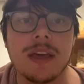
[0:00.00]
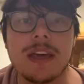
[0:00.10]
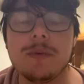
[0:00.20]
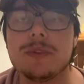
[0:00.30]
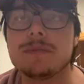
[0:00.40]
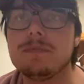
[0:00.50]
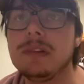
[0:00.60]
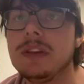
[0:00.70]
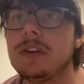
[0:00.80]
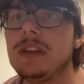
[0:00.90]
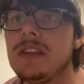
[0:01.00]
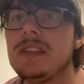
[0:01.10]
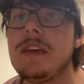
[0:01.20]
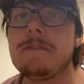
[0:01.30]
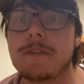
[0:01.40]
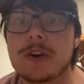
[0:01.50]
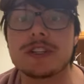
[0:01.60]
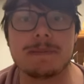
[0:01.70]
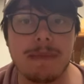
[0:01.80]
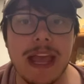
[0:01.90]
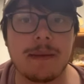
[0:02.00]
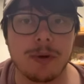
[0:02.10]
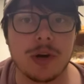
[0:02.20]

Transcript: He was literally the first main